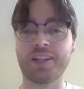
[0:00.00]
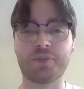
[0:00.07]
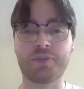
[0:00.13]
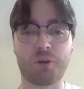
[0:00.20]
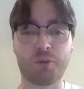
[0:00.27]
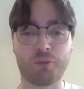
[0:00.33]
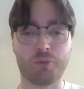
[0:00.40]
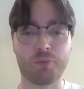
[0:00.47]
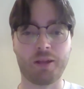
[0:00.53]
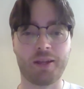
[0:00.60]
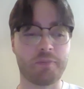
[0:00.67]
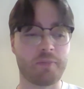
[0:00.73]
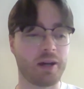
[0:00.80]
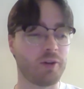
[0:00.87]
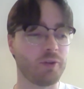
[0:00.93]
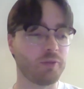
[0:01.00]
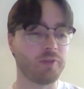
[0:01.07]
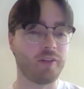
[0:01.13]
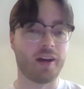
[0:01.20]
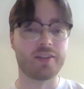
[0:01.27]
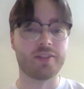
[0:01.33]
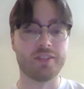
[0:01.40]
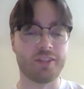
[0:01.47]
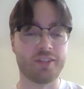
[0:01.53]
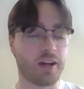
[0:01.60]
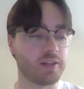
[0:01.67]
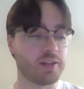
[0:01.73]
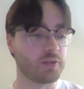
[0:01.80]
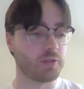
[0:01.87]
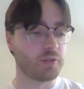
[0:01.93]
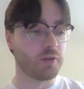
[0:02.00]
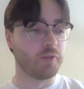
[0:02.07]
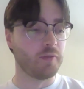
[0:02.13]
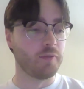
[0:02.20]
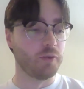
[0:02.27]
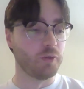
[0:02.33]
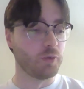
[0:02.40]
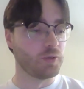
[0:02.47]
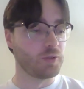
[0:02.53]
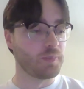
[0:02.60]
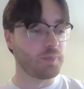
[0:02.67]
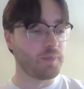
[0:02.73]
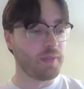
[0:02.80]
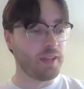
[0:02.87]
It's probably my old-fashioned dinosaur views.